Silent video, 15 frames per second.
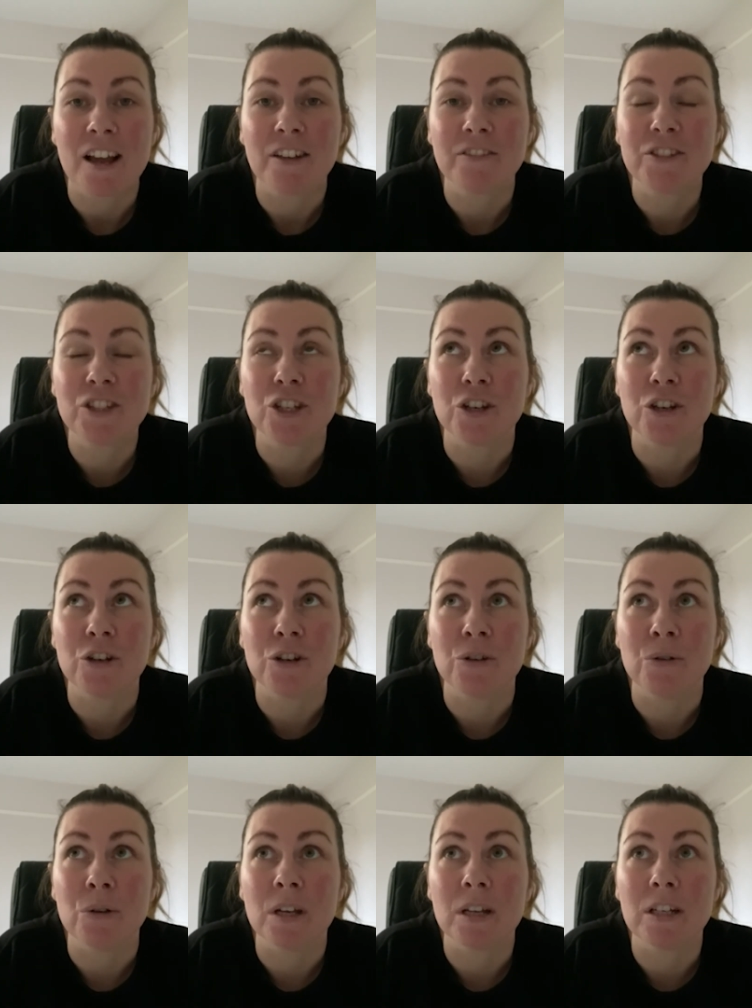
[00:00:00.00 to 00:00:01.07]

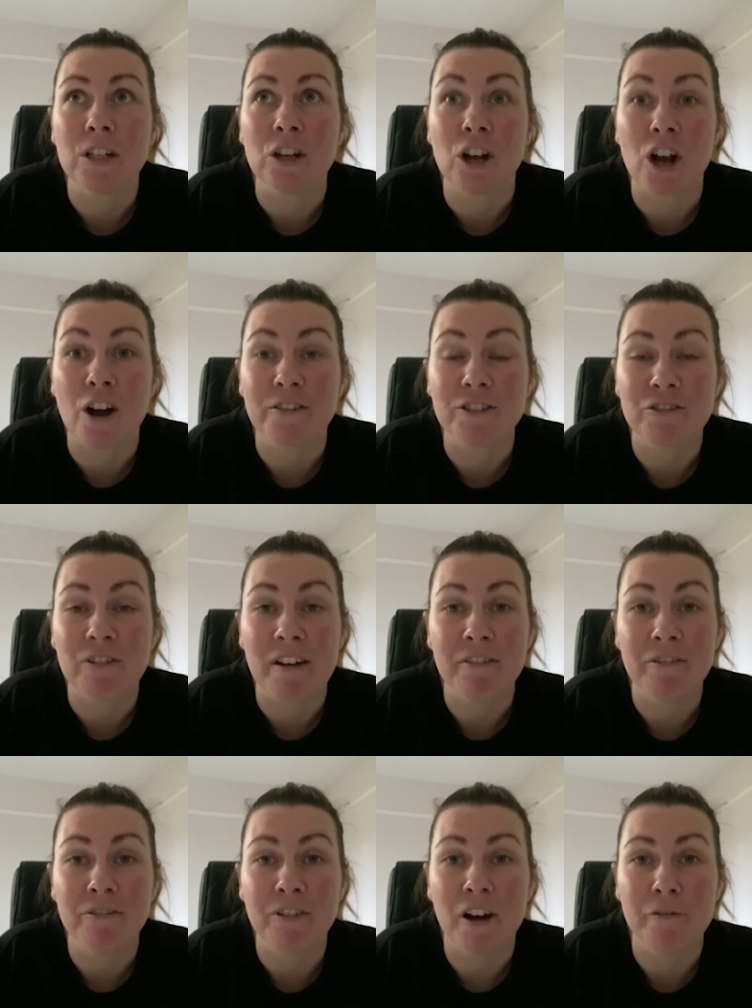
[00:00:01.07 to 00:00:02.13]
to look after our
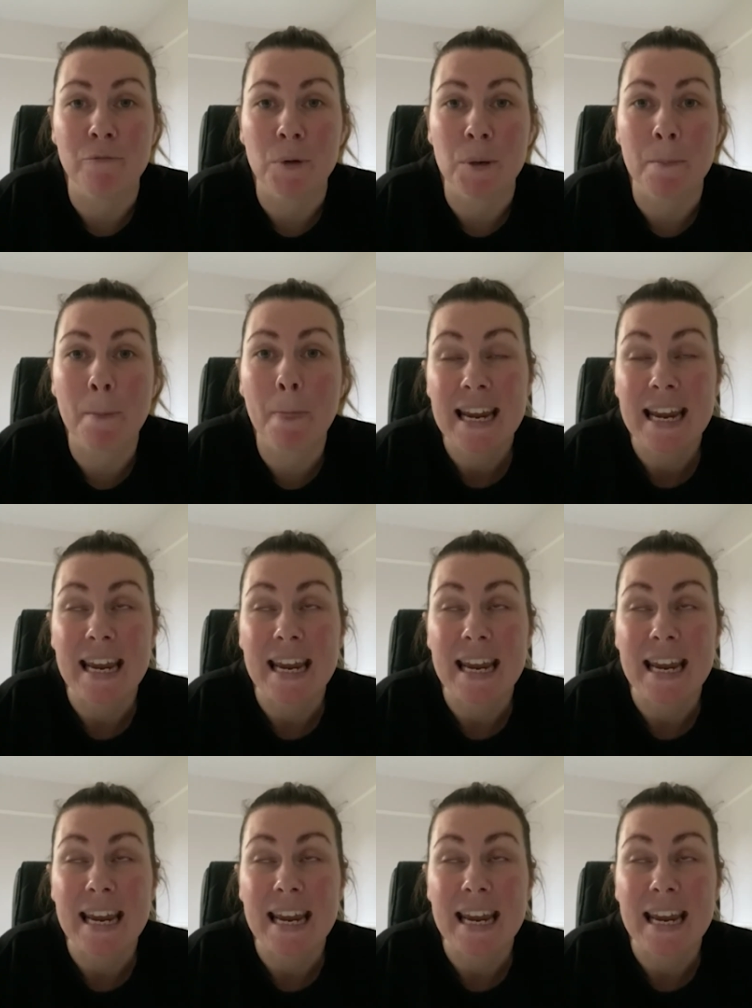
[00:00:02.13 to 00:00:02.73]
environment